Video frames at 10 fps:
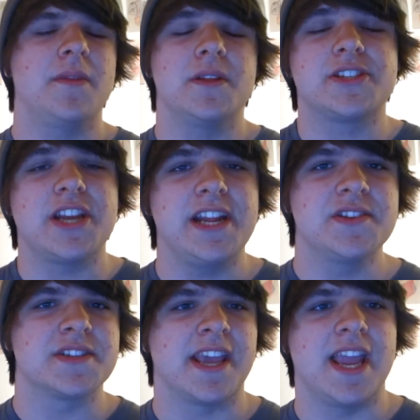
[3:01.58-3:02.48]
and then the
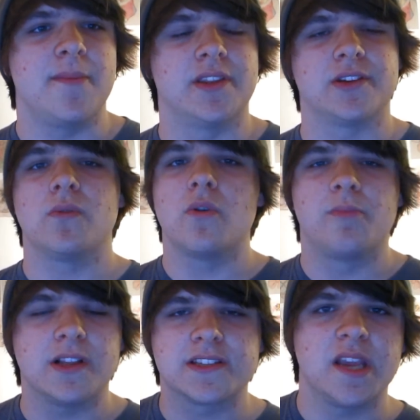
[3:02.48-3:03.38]
changes came and like google
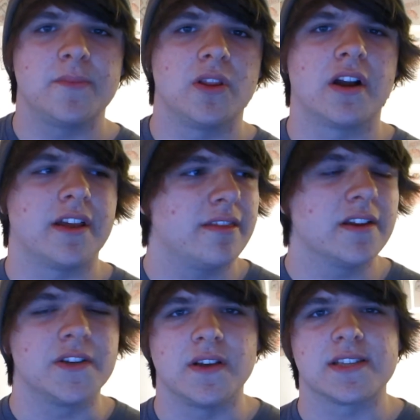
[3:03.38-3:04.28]
plus came along i
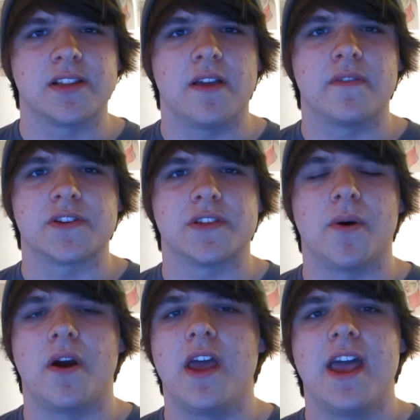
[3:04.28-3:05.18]
think 2011 or
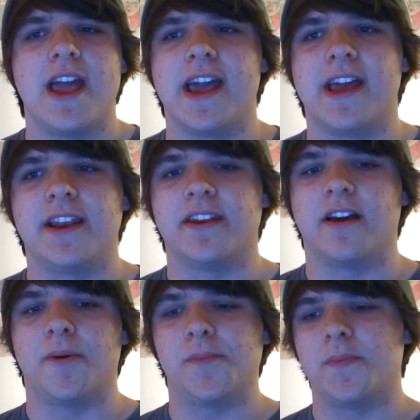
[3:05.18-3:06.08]
so and
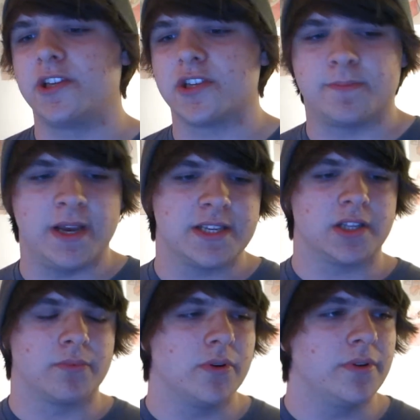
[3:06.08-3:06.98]
um, it just
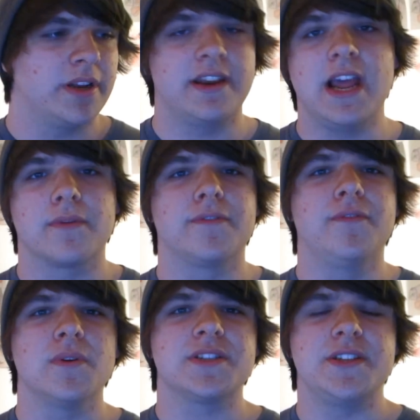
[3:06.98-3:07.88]
basically ruined it and now we're
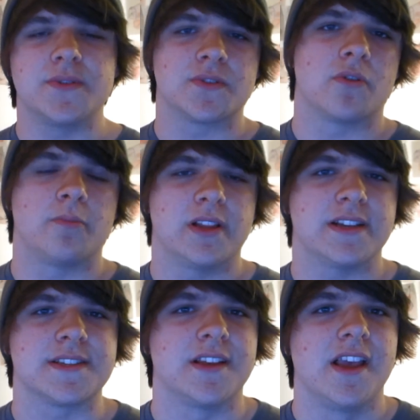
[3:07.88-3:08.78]
forced to use google
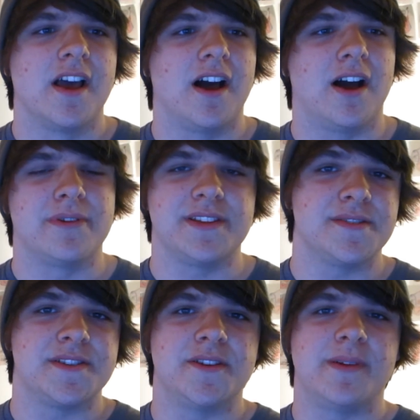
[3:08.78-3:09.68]
plus uh, with
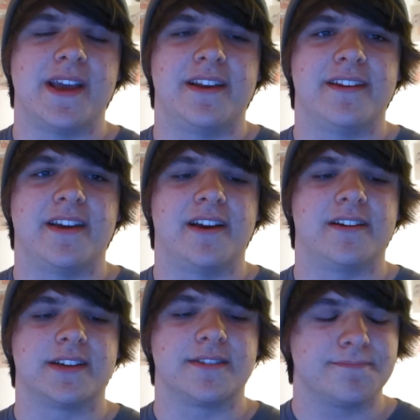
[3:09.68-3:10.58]
youtube and
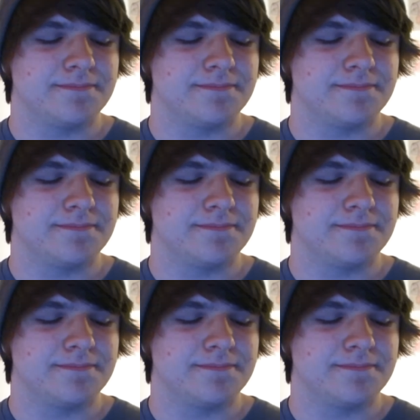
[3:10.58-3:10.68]
uh,